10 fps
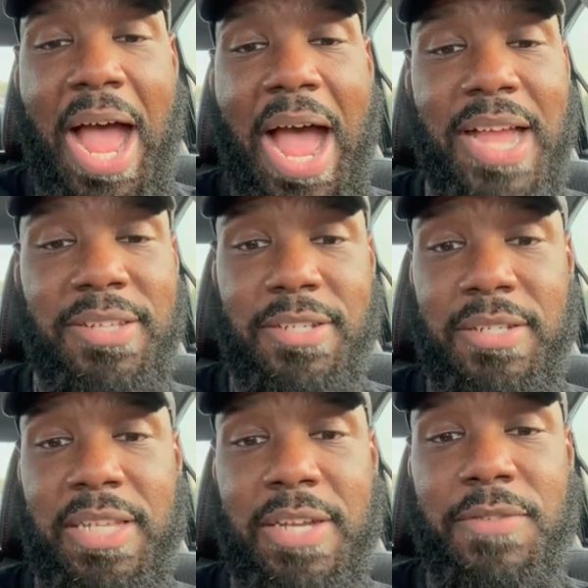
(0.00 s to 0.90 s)
I
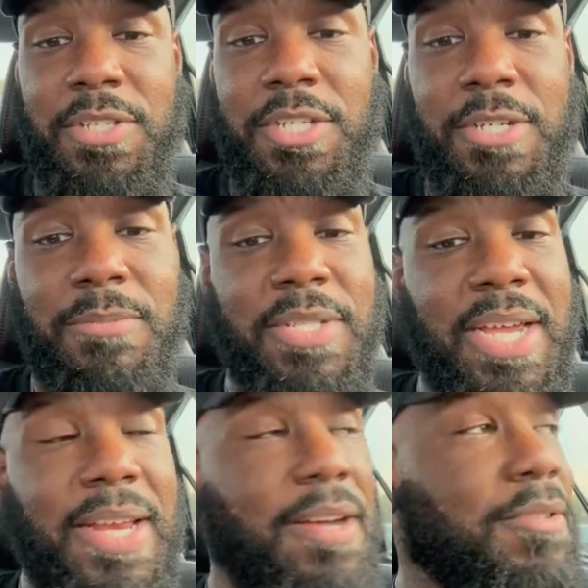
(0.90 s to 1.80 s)
just left the gym.
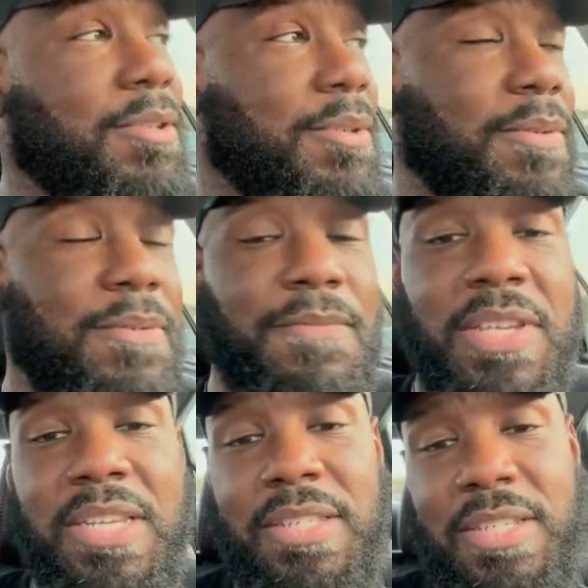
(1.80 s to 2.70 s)
Shout out to
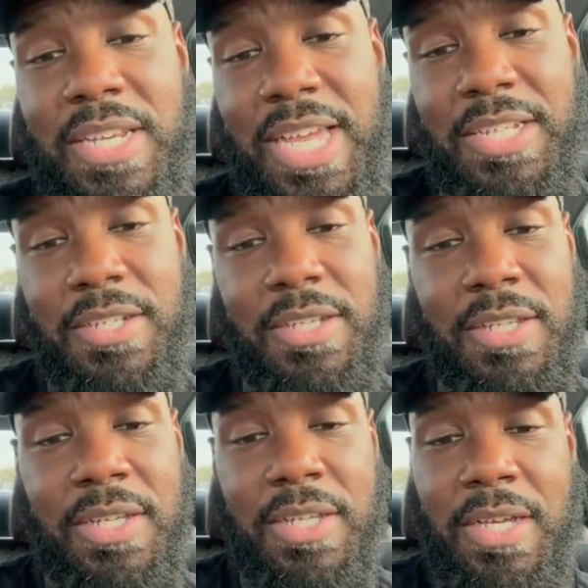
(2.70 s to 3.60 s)
Fitness Connection.
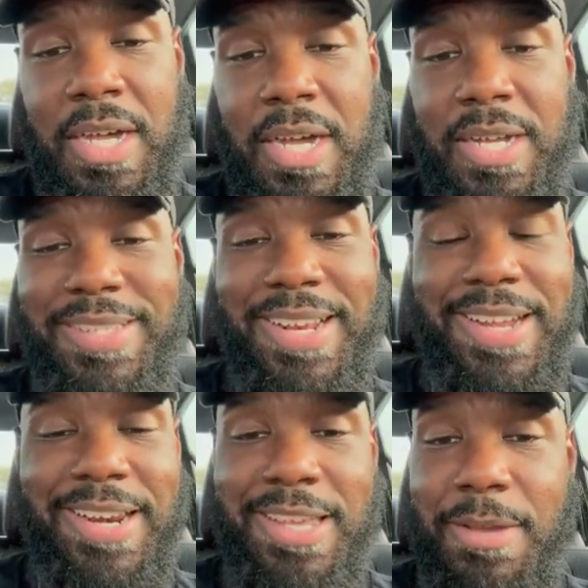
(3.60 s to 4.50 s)
Uh, I said I
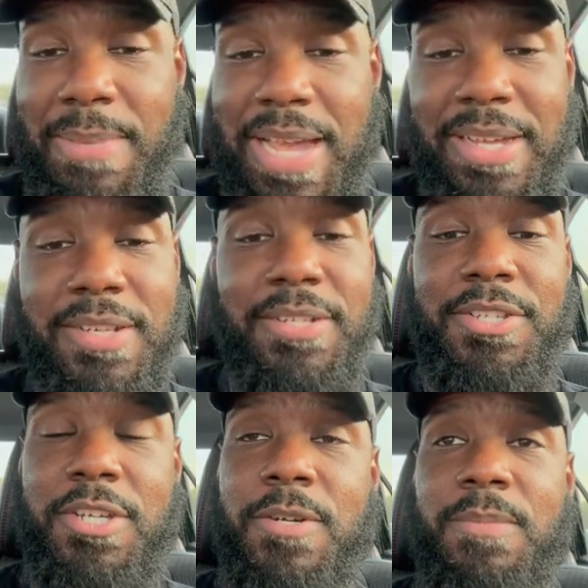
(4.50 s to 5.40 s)
got to get back in the
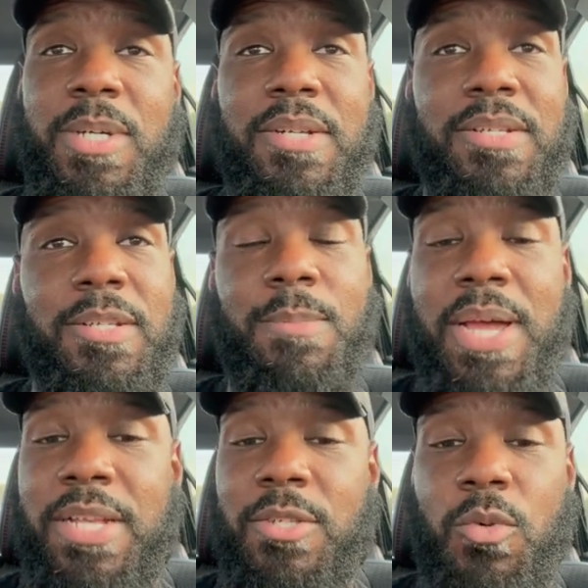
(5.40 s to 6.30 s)
gym because these
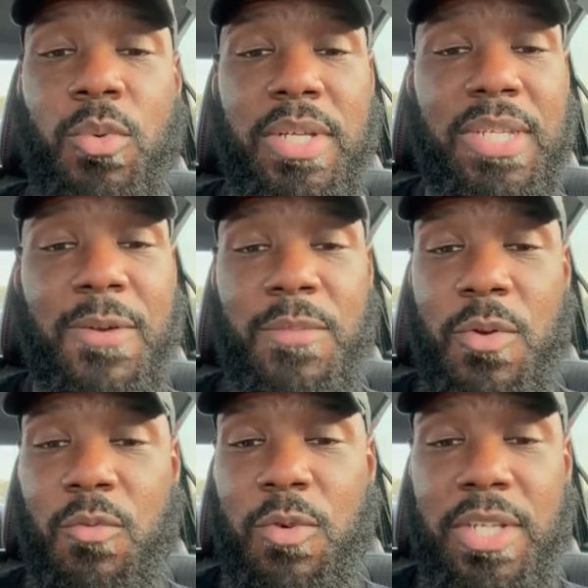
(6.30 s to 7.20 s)
past two weeks have
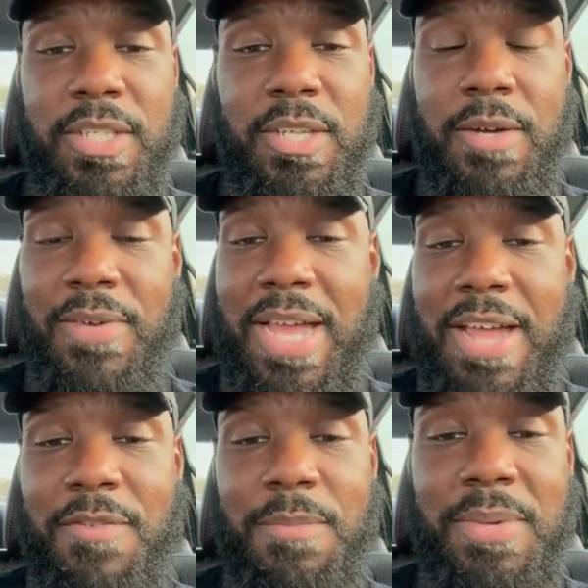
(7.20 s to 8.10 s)
been really tough. I
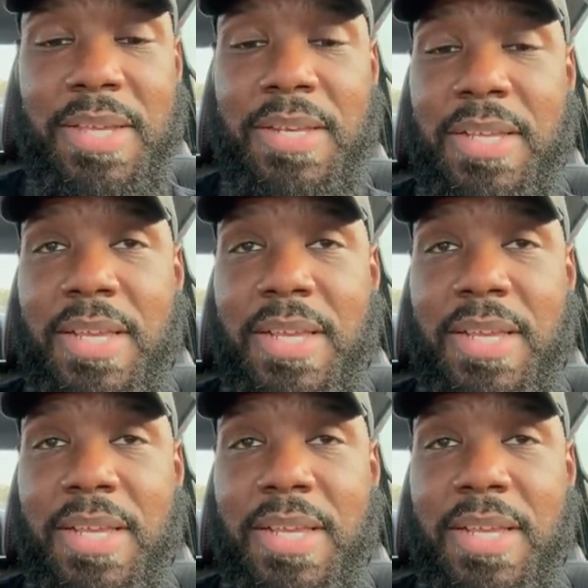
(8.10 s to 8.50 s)
haven't been